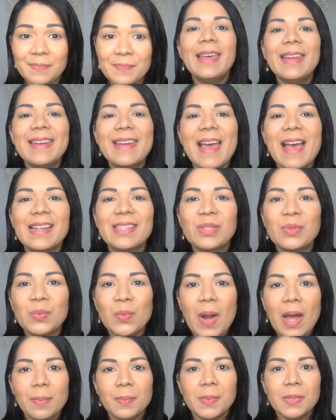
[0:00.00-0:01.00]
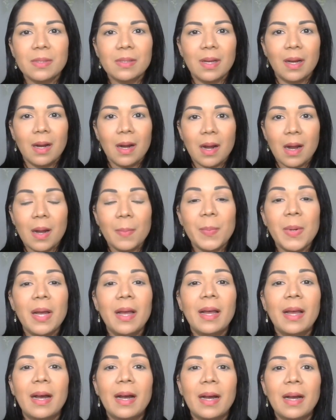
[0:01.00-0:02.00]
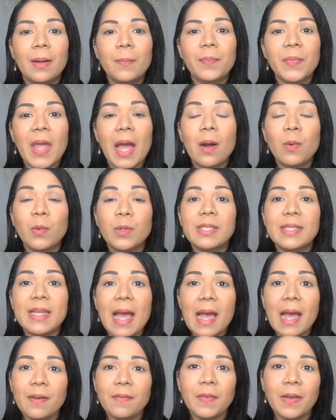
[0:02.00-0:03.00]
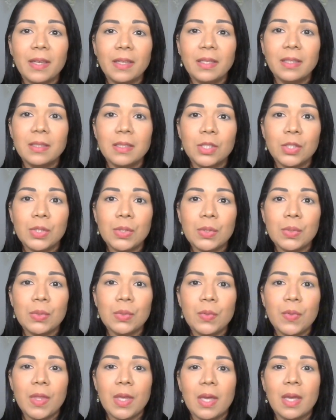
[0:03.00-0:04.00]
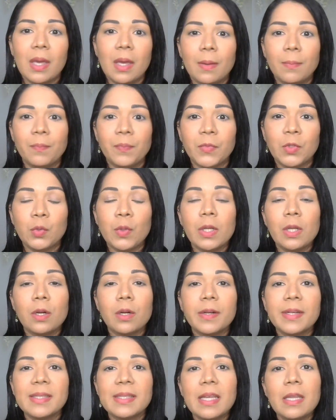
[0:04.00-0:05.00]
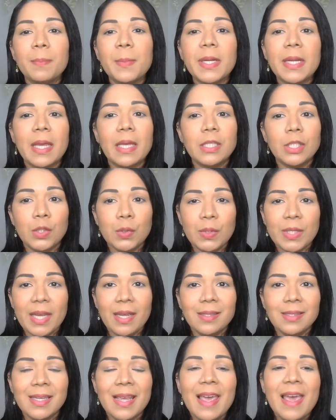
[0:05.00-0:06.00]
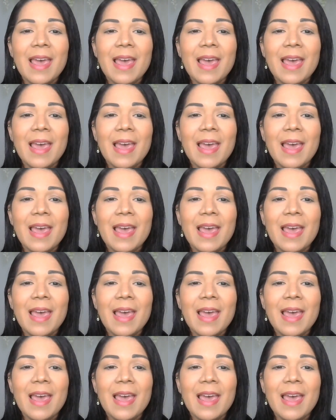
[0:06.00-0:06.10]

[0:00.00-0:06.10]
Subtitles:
And that wraps up our dive into the credit card statement and due dates.